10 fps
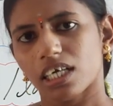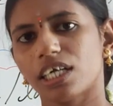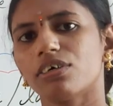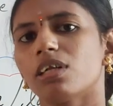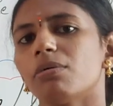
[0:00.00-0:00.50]

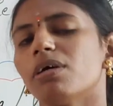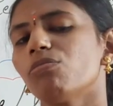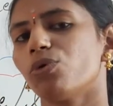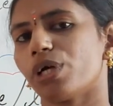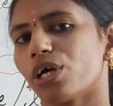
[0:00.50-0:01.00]
it will be
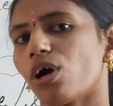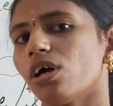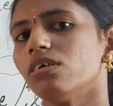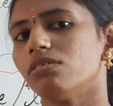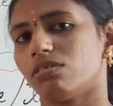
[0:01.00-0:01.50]
moving
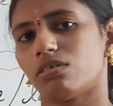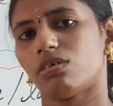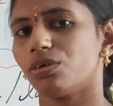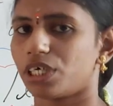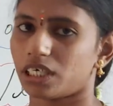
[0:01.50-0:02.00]
on
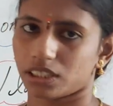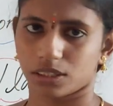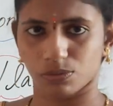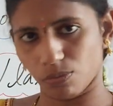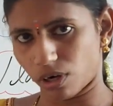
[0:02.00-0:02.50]
doing
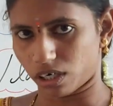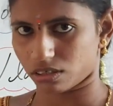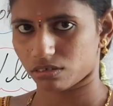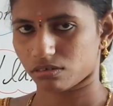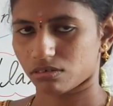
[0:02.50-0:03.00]
its work.
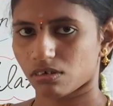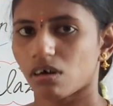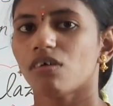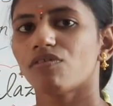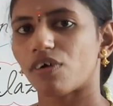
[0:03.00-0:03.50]

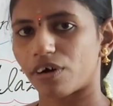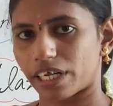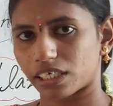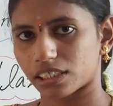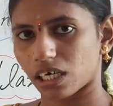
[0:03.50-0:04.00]
For
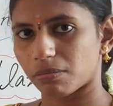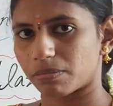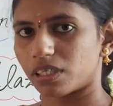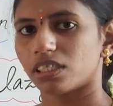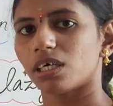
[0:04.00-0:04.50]

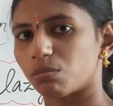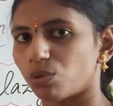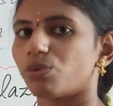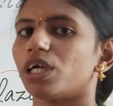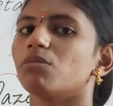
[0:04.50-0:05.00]
example, the
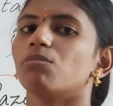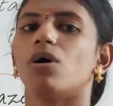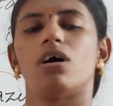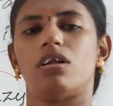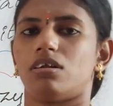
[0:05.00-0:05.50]
moving
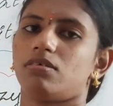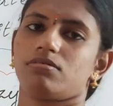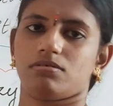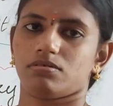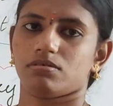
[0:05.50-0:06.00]
ball,
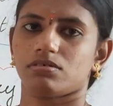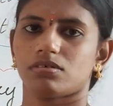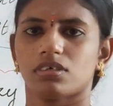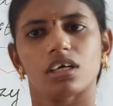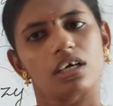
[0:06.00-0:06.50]

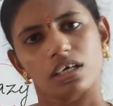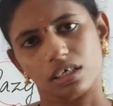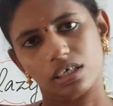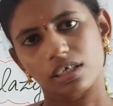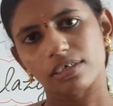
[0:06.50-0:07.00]

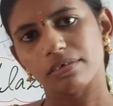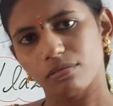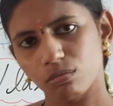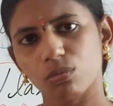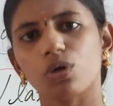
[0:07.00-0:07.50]
it
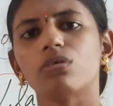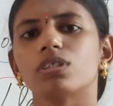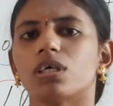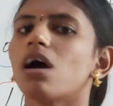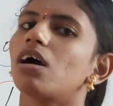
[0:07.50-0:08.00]

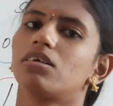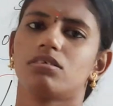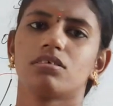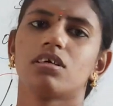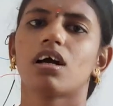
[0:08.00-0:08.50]
moves
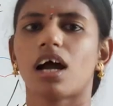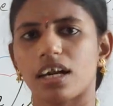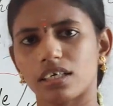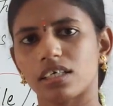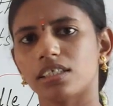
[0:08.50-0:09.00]
on
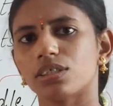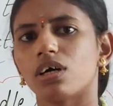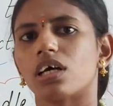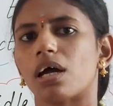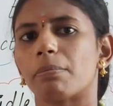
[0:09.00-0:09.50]
unless you
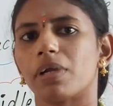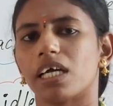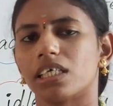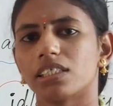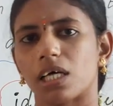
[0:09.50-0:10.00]
are
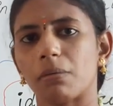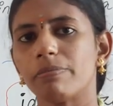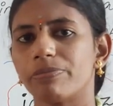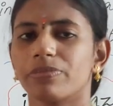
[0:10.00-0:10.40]
applying some